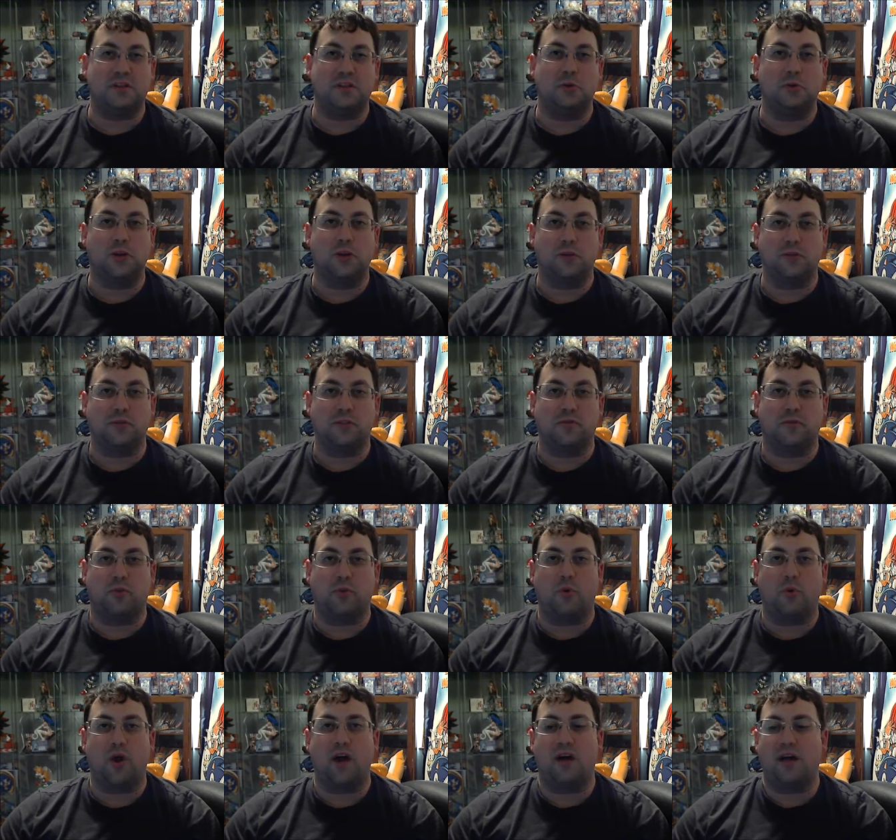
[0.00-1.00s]
eluding me for
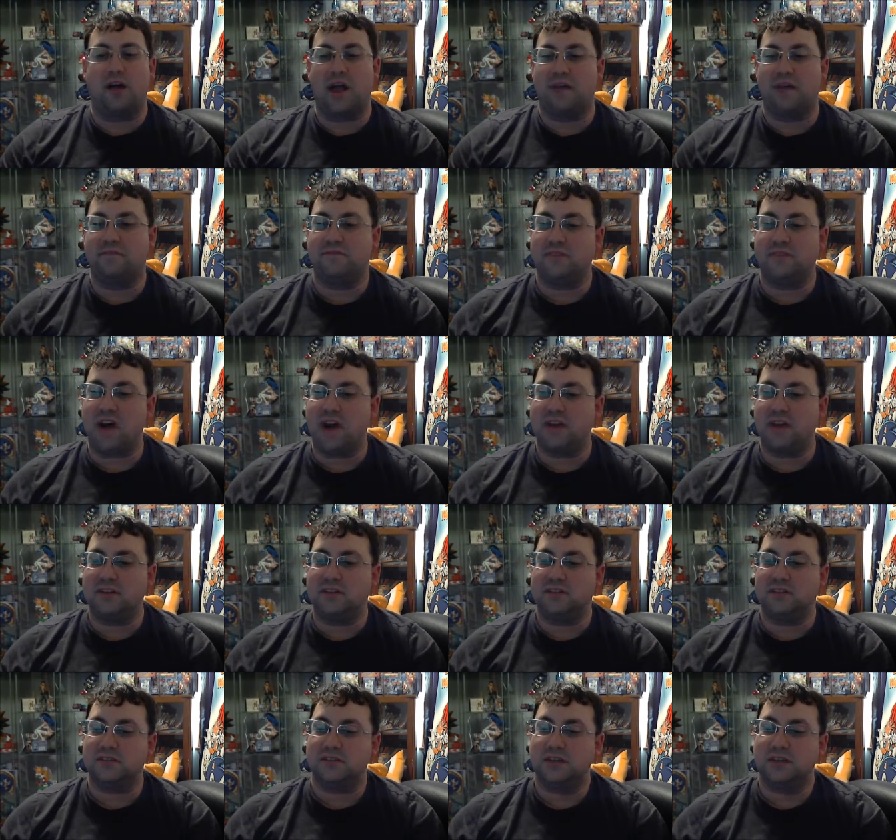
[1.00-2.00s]
a while, I find